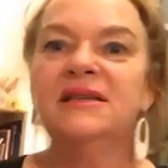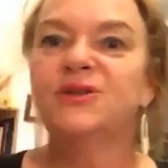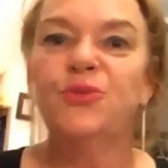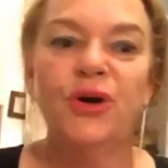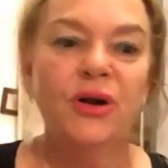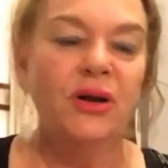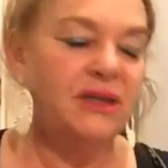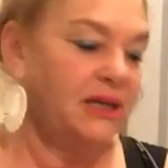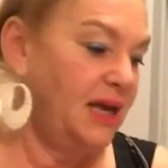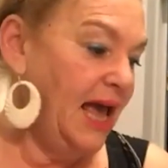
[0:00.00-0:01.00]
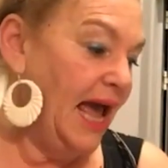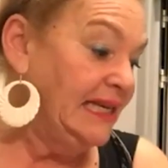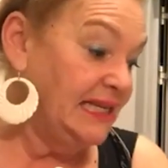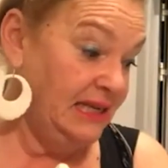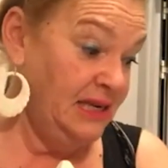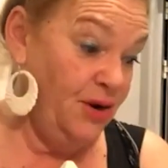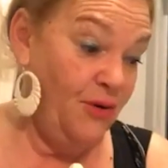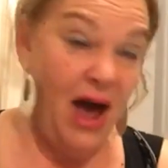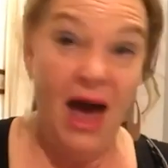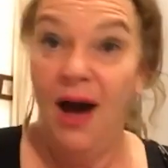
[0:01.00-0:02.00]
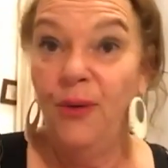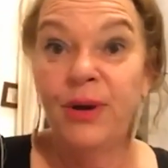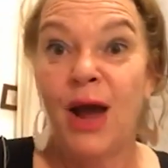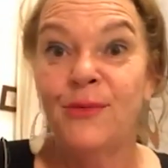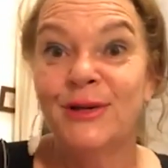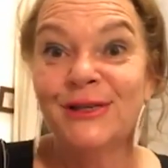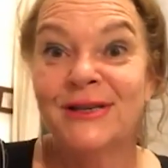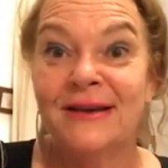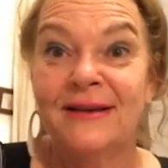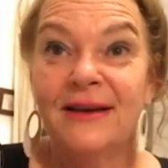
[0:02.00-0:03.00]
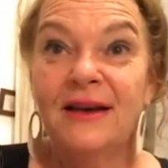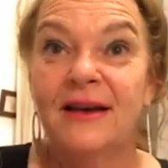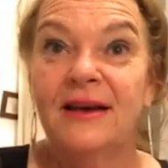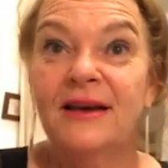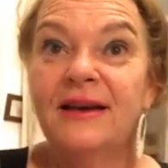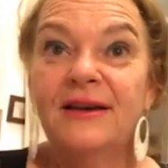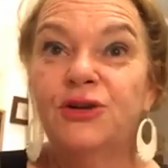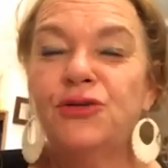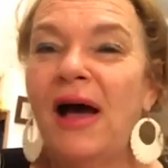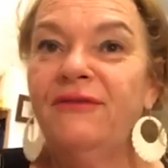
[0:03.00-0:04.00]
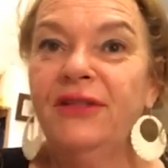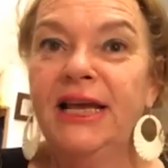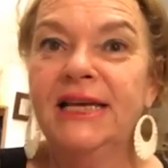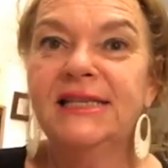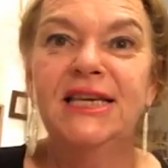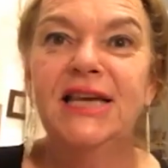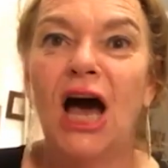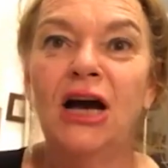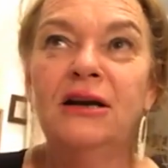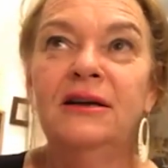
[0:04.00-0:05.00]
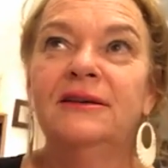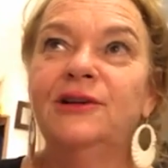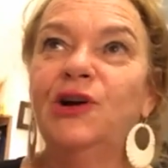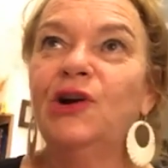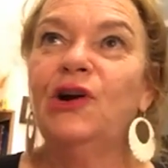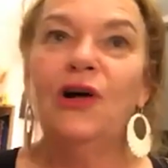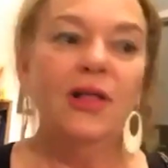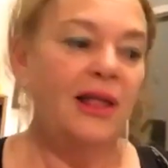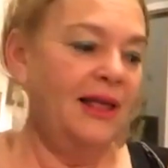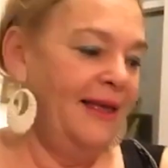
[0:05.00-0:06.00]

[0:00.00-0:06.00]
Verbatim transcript: this world and didn't know how when I was traveling as a young girl.